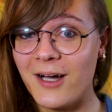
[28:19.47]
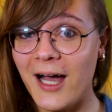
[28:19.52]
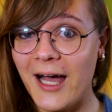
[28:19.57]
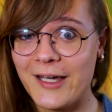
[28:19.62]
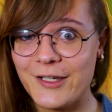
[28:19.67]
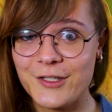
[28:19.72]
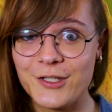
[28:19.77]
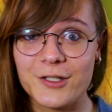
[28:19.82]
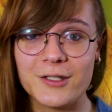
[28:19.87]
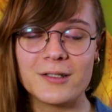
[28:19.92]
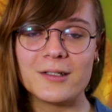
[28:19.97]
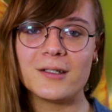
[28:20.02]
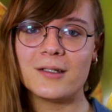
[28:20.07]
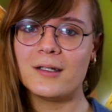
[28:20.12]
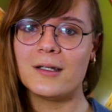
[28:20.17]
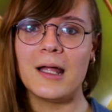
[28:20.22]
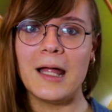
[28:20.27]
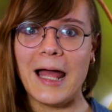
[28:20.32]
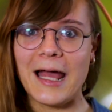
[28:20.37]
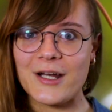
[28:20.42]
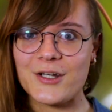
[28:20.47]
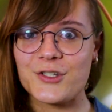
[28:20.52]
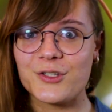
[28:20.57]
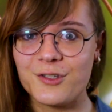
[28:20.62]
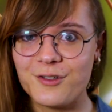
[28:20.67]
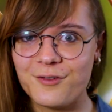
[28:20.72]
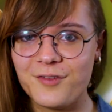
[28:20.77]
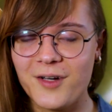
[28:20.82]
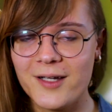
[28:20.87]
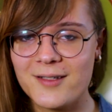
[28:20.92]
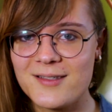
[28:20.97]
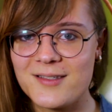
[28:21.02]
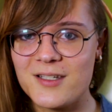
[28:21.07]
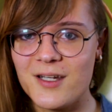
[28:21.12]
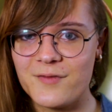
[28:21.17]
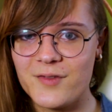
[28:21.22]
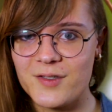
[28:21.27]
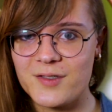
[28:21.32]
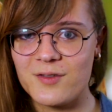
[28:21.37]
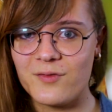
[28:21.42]
I could actually find
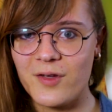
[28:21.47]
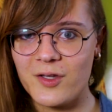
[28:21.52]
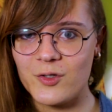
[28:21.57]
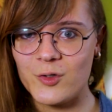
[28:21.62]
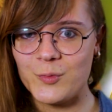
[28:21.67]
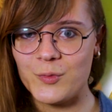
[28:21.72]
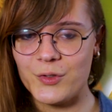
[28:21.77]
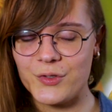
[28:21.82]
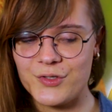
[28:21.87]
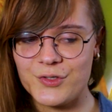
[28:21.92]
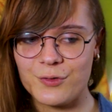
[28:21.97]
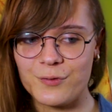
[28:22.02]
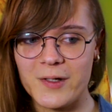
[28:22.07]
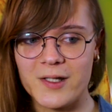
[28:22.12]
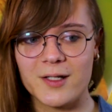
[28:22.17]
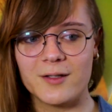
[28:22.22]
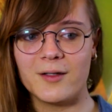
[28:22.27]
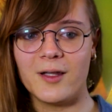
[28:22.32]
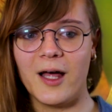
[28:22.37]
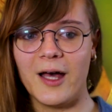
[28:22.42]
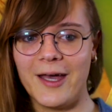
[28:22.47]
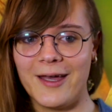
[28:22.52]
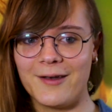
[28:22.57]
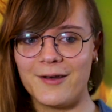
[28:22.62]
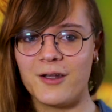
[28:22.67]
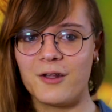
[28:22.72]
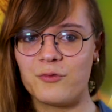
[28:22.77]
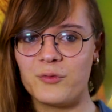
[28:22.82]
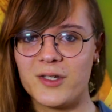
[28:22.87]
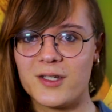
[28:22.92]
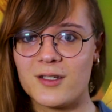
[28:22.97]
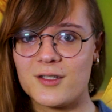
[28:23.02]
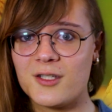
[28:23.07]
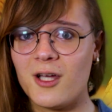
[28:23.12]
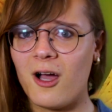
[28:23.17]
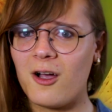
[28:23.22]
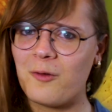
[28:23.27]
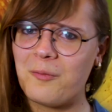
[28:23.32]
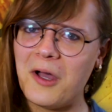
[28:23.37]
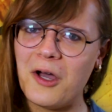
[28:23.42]
stuff that's available to read online and we could
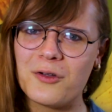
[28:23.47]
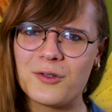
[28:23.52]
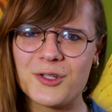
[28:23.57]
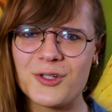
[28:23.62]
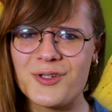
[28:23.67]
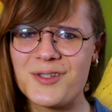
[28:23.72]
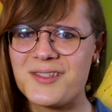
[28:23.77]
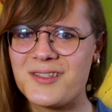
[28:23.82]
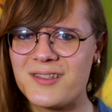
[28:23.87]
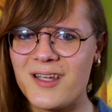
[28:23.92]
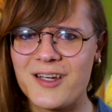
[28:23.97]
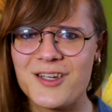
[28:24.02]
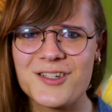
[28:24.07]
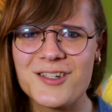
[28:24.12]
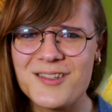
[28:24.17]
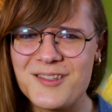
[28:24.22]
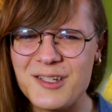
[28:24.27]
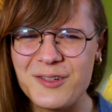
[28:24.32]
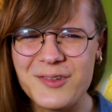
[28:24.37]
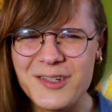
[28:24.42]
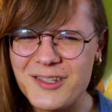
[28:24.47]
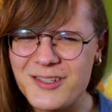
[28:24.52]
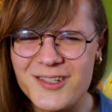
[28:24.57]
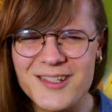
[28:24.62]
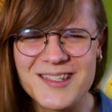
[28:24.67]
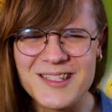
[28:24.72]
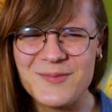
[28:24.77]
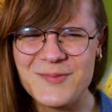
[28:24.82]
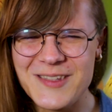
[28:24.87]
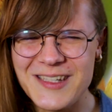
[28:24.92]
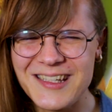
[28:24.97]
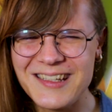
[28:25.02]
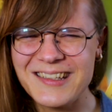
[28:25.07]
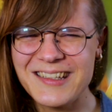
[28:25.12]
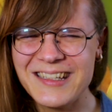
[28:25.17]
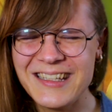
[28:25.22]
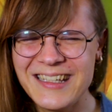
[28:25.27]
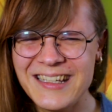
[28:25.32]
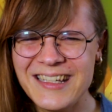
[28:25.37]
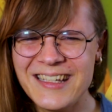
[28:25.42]
talk about little sections of it or something.